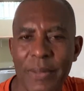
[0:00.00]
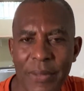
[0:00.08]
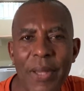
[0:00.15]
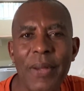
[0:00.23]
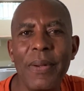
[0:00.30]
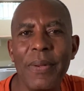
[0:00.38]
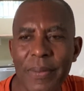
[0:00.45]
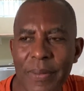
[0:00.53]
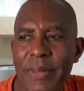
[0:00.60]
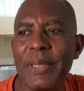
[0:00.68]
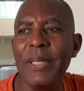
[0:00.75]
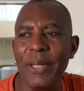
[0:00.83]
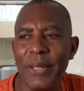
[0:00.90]
So,
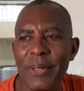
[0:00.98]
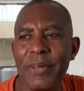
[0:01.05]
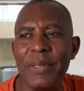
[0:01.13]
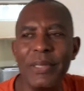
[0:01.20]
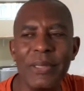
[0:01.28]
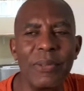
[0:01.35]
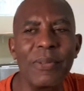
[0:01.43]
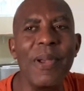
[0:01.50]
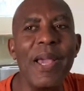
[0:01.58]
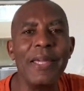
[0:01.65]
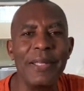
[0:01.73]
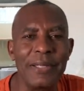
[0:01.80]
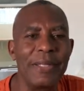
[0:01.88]
you know, it's
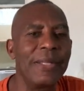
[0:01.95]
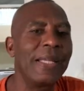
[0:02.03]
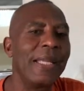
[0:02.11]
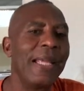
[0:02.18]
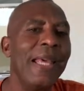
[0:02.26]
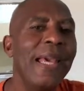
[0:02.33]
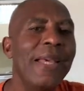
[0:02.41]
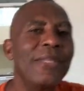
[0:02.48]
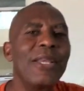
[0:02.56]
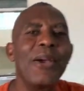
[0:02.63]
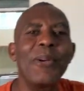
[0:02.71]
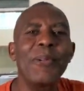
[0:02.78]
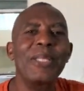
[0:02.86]
great. Mm-hmm.
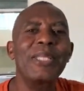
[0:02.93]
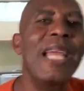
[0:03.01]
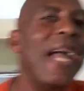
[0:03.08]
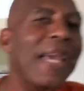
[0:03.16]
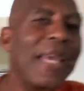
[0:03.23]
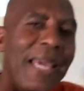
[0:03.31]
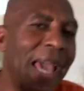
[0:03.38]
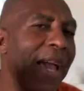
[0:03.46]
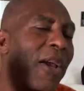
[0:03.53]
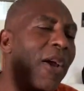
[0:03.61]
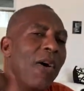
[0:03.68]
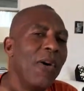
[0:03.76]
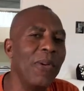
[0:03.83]
So we'll thank
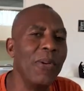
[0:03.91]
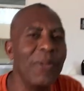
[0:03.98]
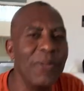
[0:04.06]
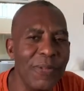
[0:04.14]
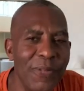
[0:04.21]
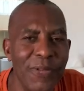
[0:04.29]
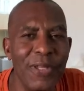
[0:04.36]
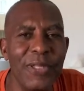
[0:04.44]
Ekow for